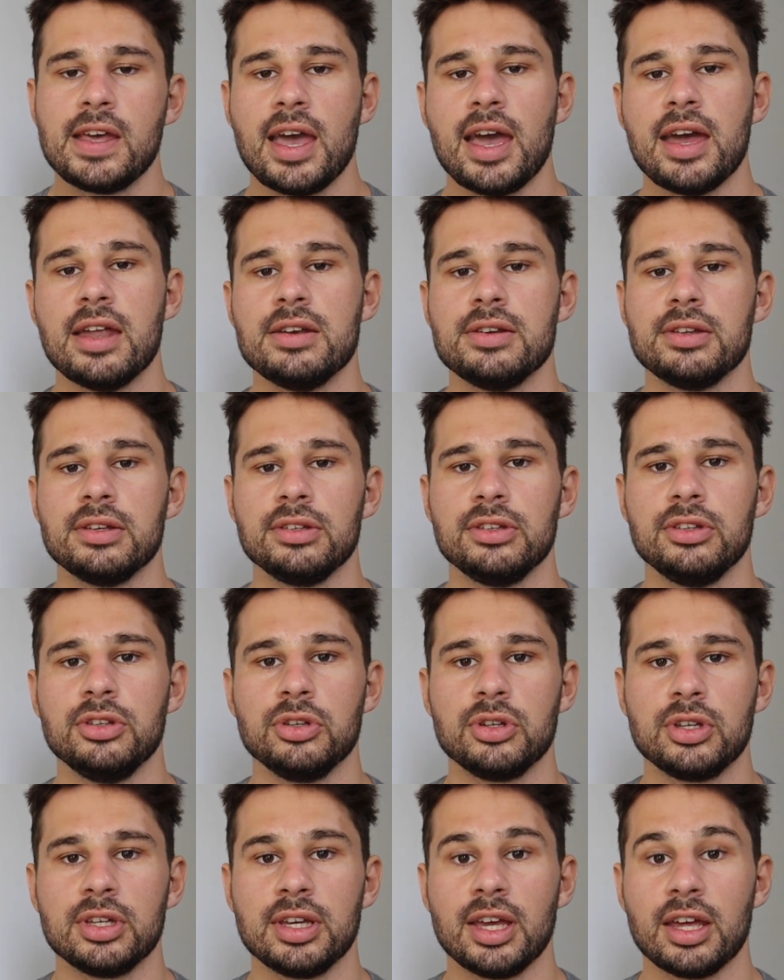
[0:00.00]
and
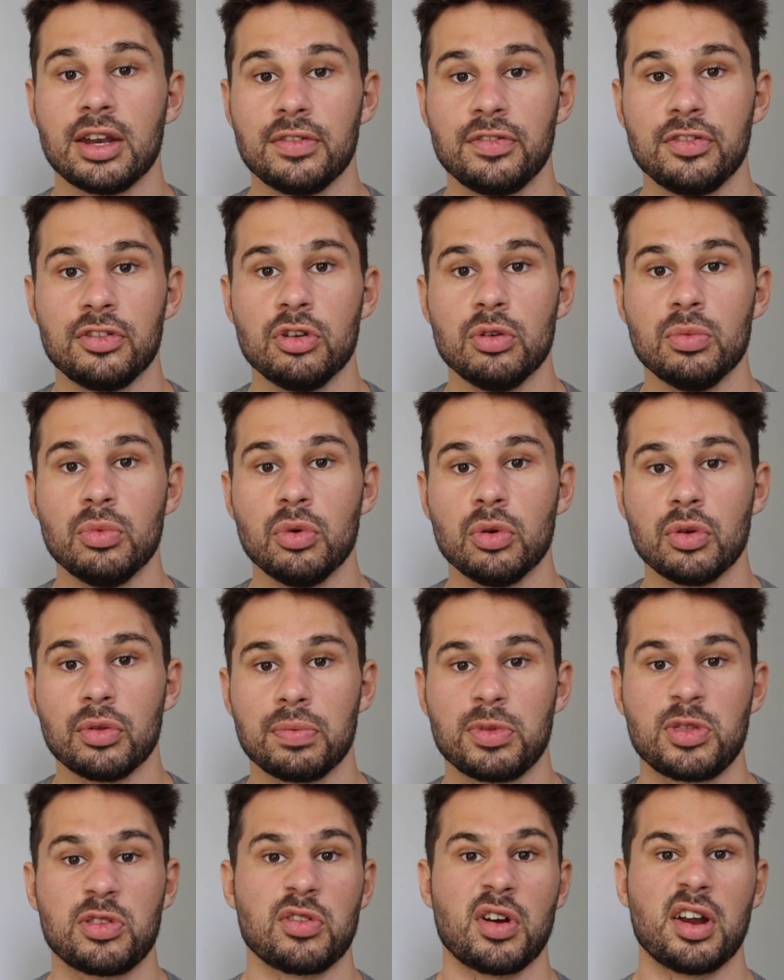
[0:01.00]
you can get a few more
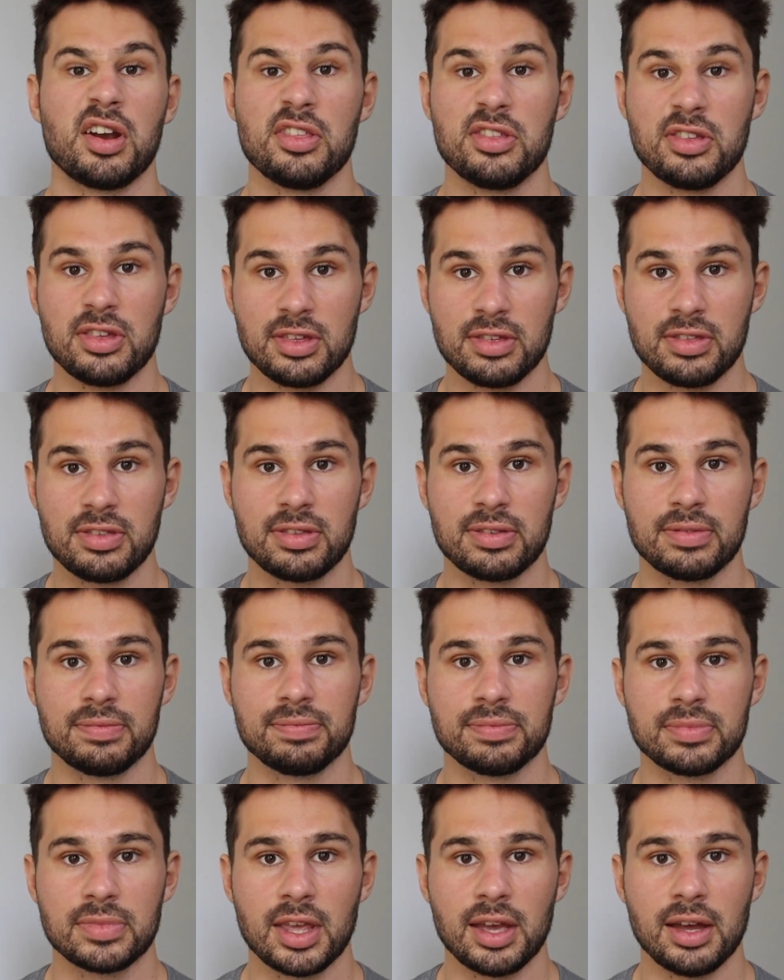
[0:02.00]
strategies
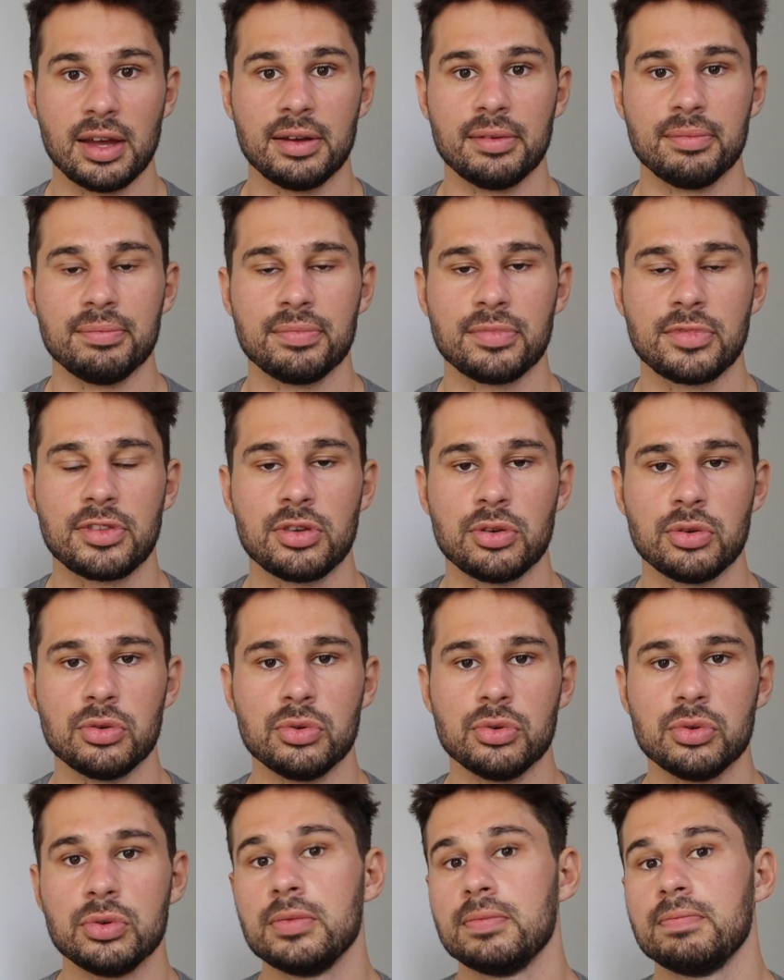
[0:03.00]

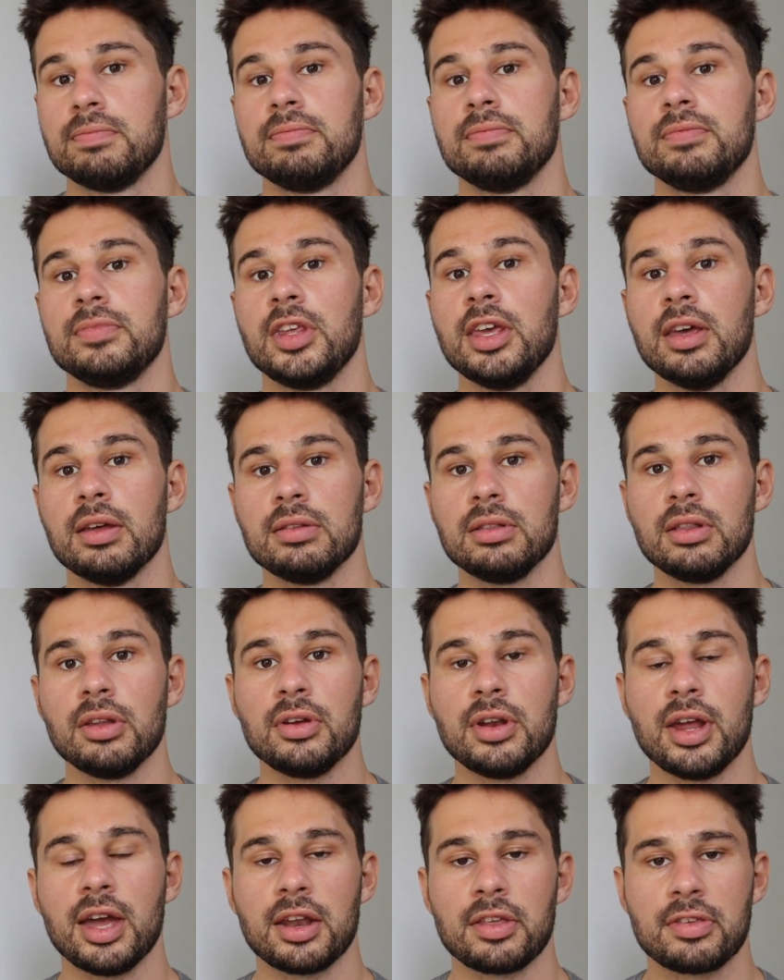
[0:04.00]
to
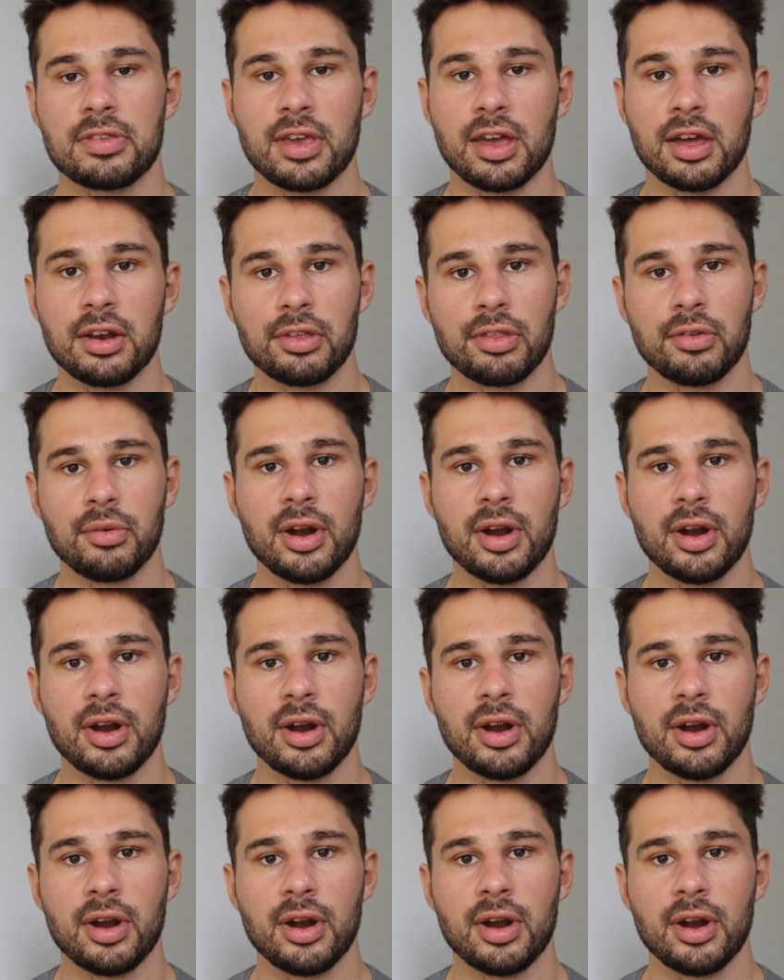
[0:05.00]
learn how to stay under the